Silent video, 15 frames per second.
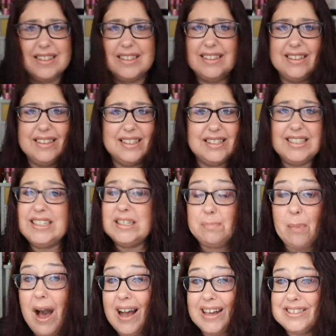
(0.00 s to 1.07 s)
the, this, these
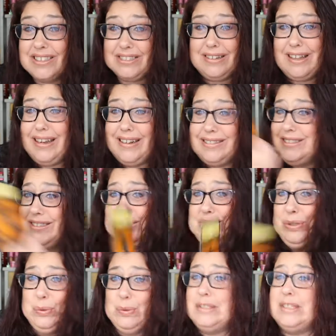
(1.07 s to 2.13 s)
boxes are like just
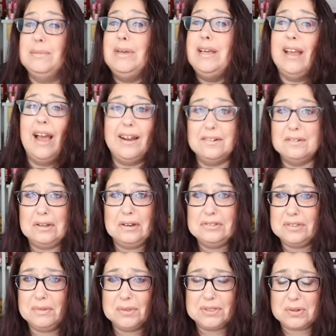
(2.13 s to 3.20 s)
tuned to me. I don't
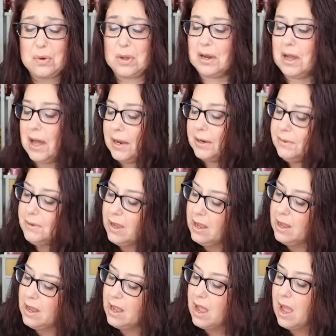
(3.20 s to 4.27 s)
understand what's going on.
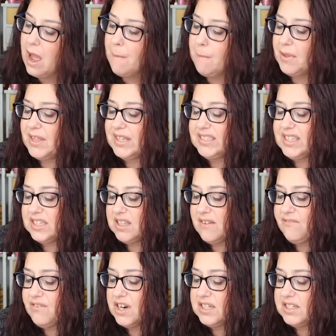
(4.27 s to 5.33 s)
But this says
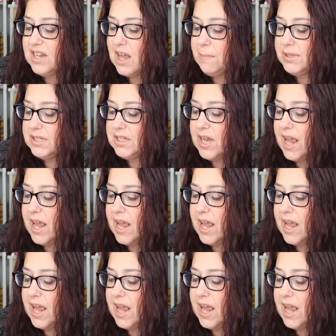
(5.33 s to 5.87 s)
the first step is